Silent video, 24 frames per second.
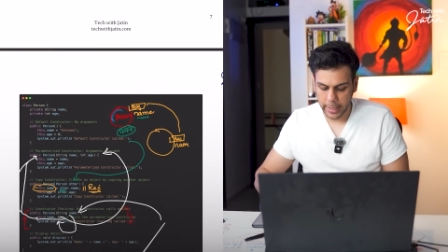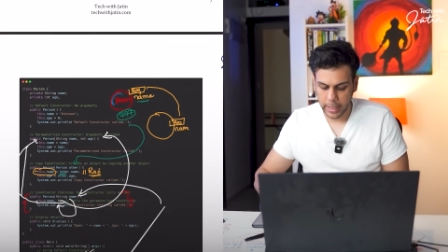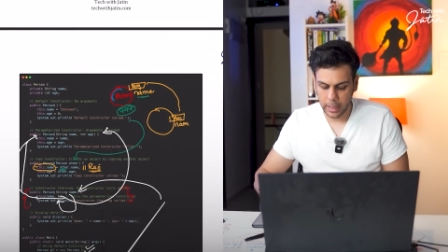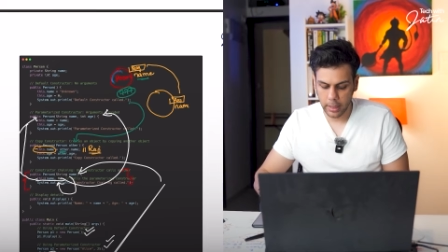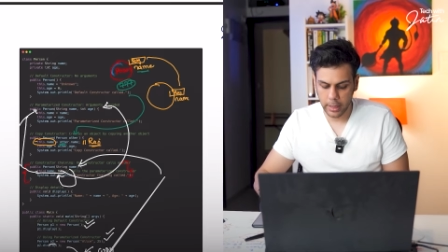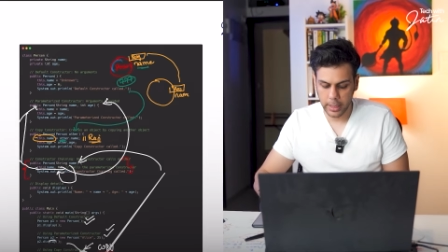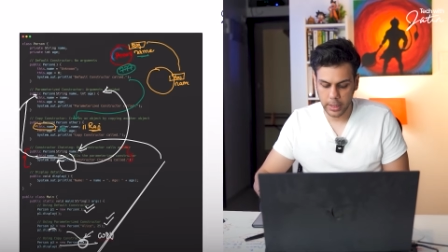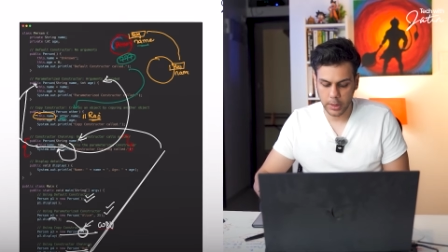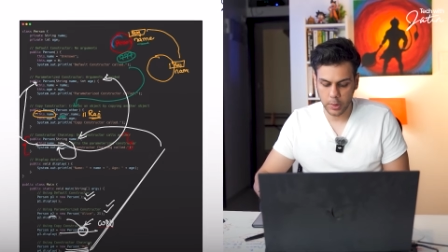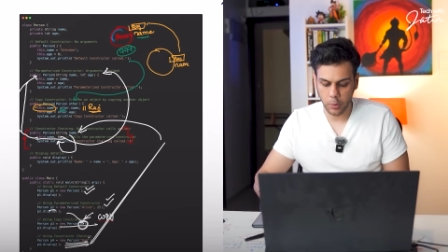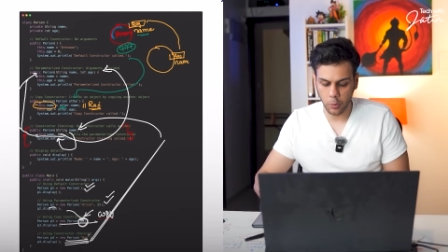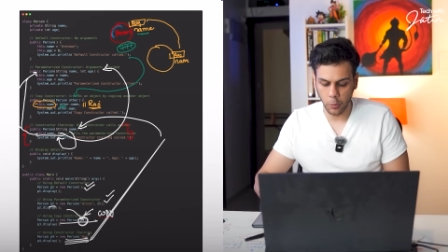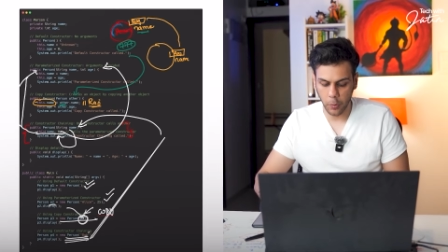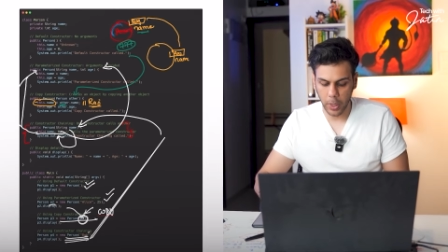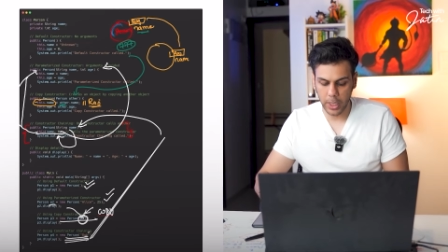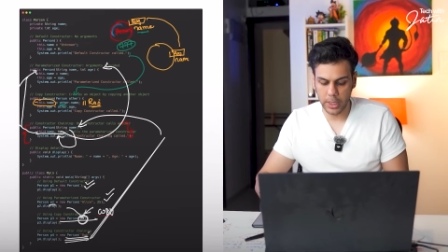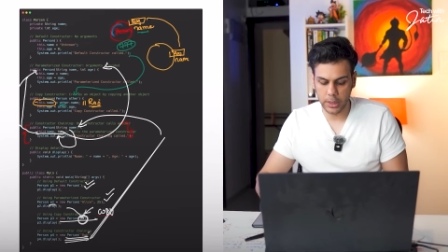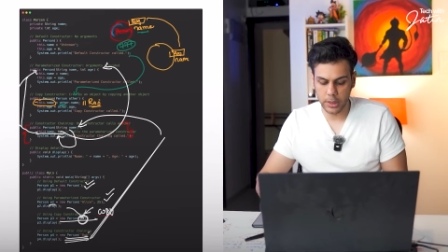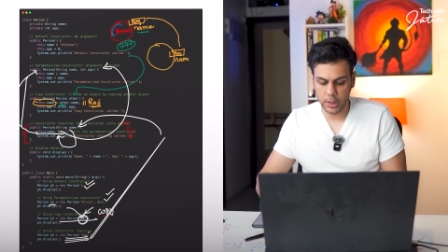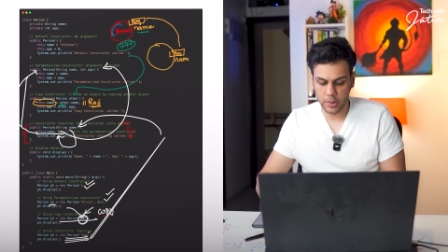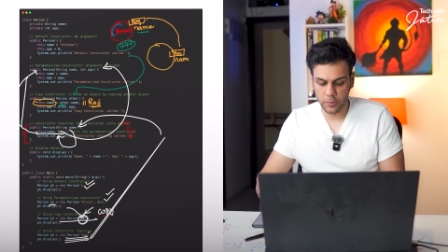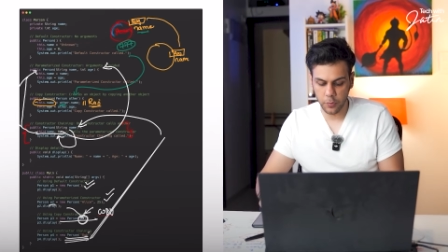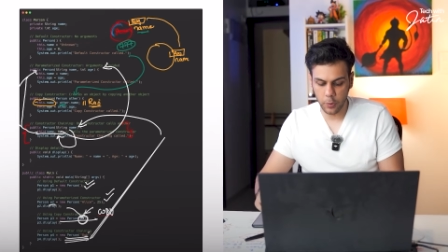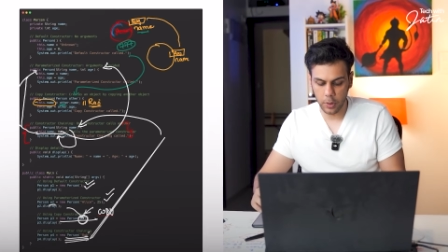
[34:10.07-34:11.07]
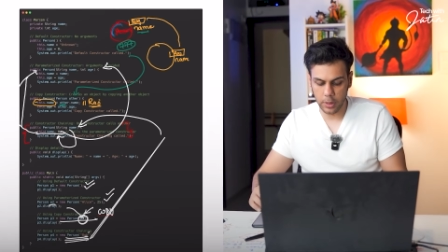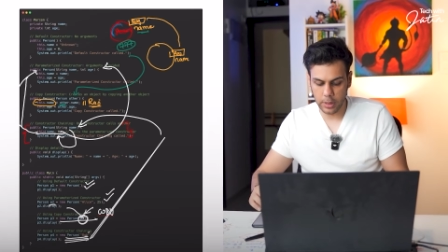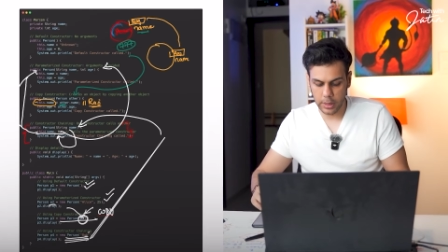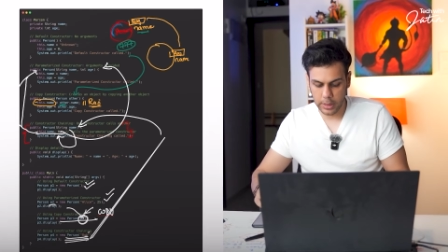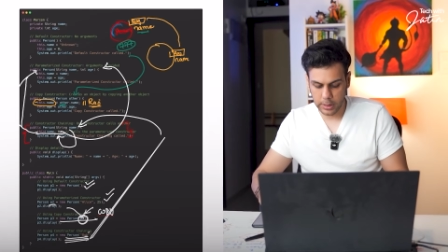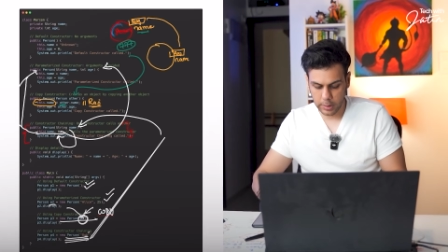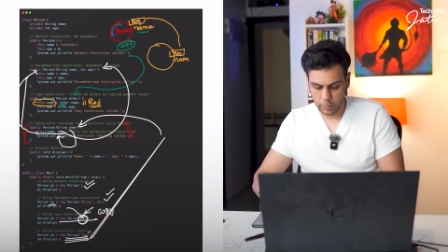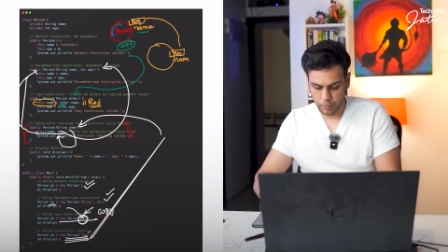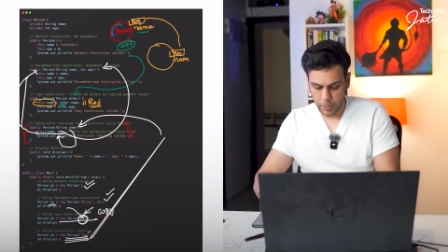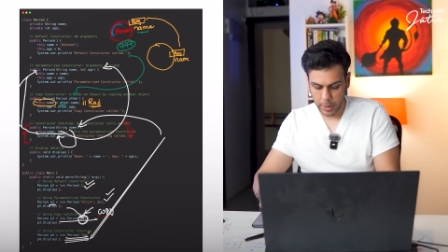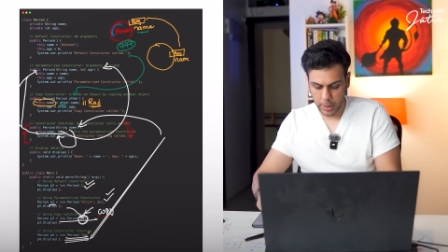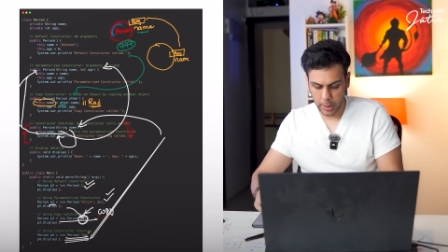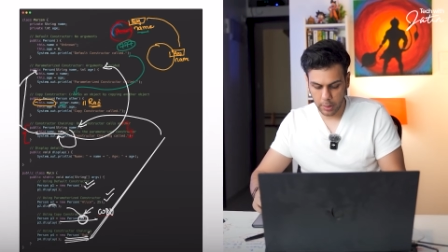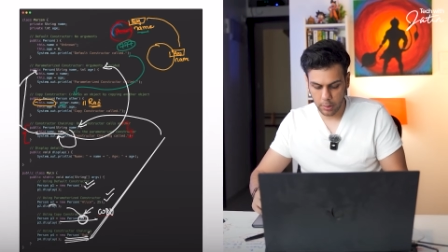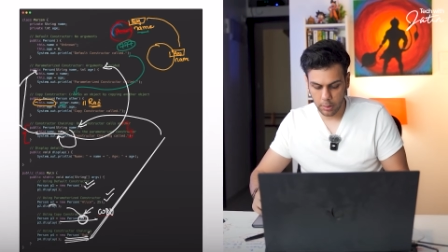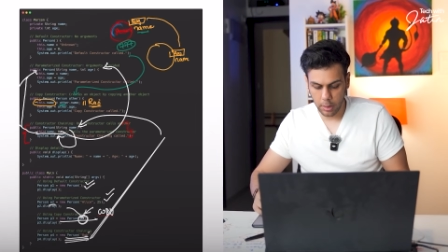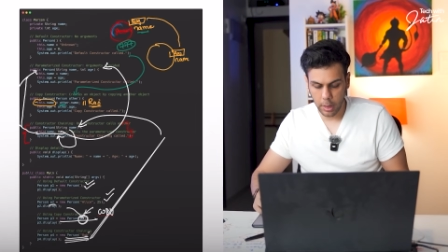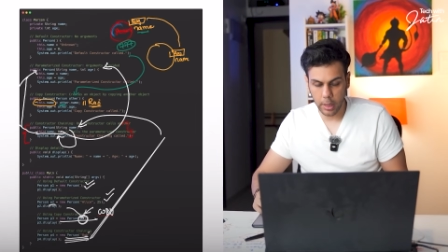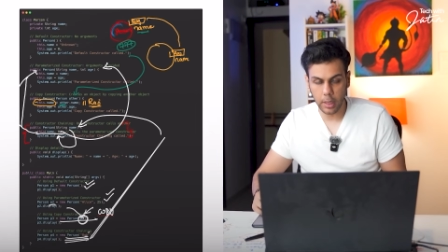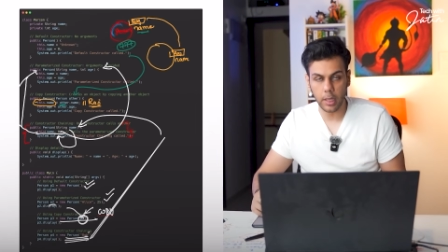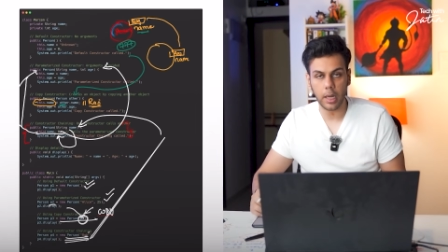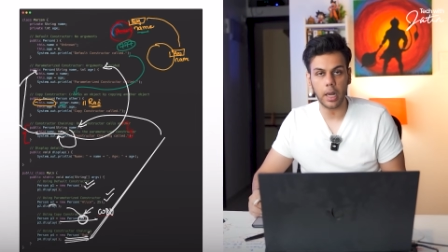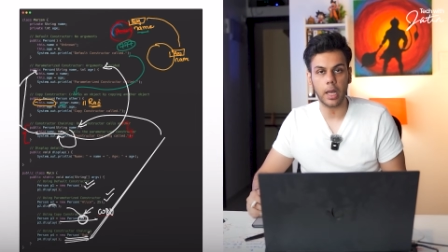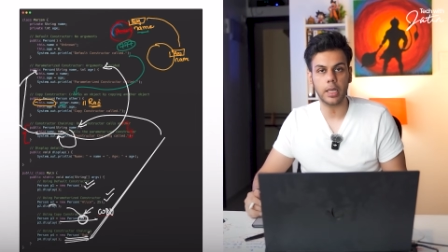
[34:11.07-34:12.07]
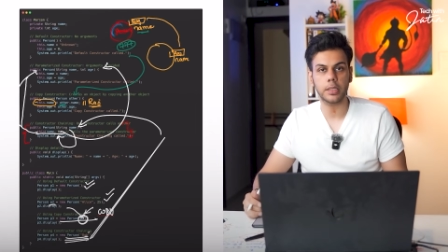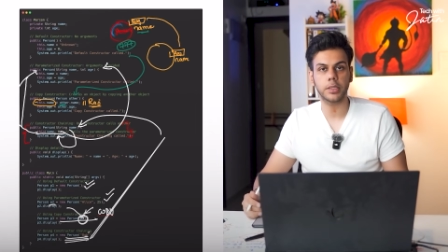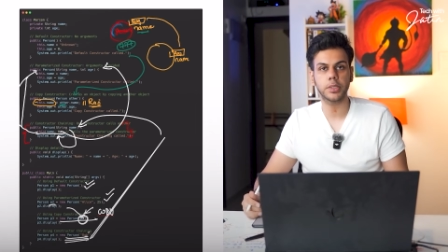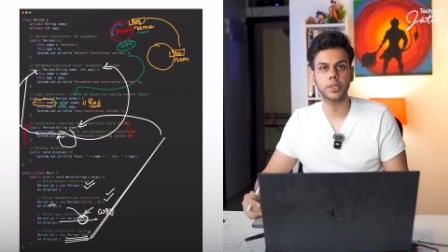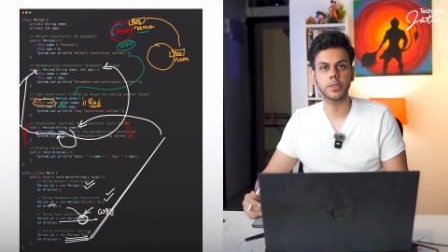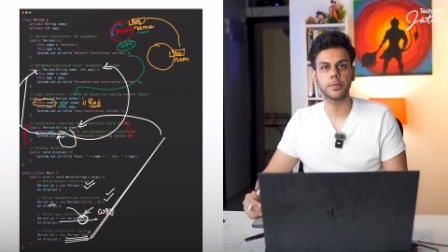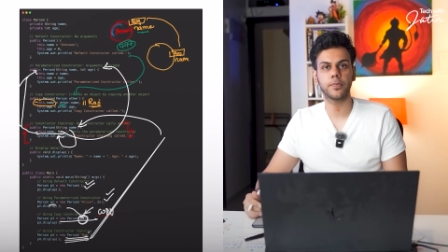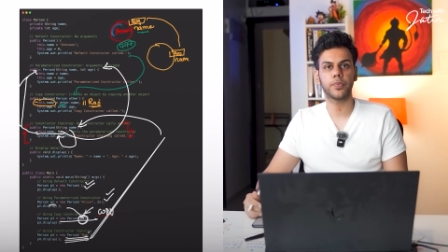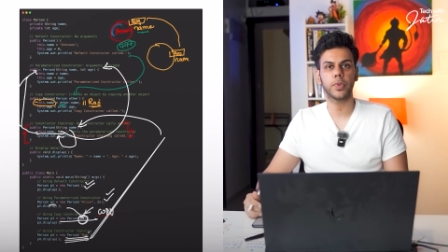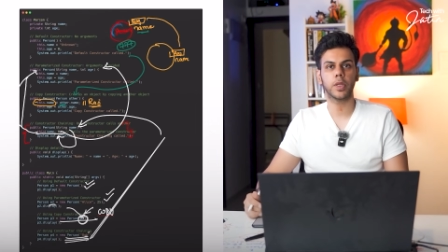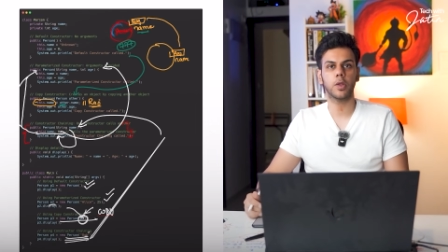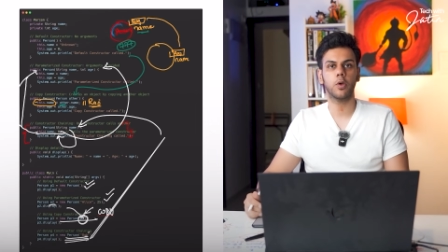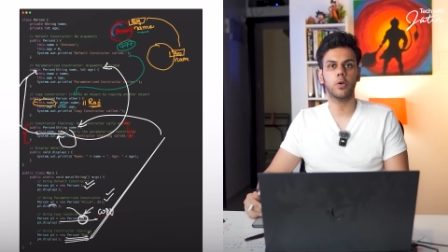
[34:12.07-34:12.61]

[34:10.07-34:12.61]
at least once for this particular class.